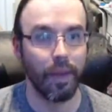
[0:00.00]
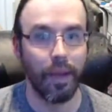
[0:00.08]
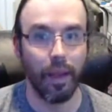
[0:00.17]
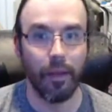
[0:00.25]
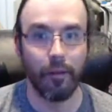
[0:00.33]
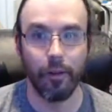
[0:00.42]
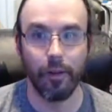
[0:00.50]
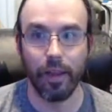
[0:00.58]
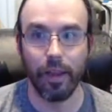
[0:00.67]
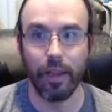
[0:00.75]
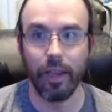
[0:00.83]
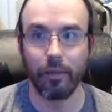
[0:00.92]

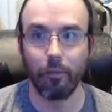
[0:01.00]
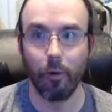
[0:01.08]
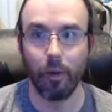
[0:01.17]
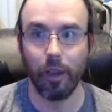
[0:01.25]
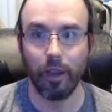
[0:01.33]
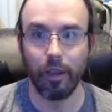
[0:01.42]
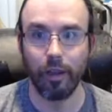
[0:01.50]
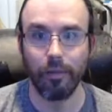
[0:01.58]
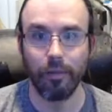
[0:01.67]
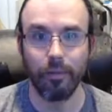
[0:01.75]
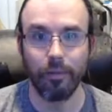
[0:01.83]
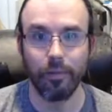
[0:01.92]
Everything is working
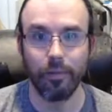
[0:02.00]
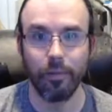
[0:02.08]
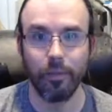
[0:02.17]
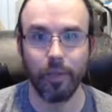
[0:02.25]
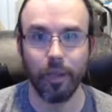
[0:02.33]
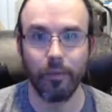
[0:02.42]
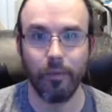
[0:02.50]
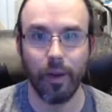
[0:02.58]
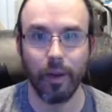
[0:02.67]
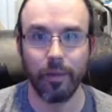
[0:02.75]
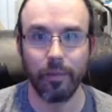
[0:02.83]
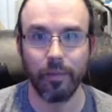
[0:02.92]
just fine.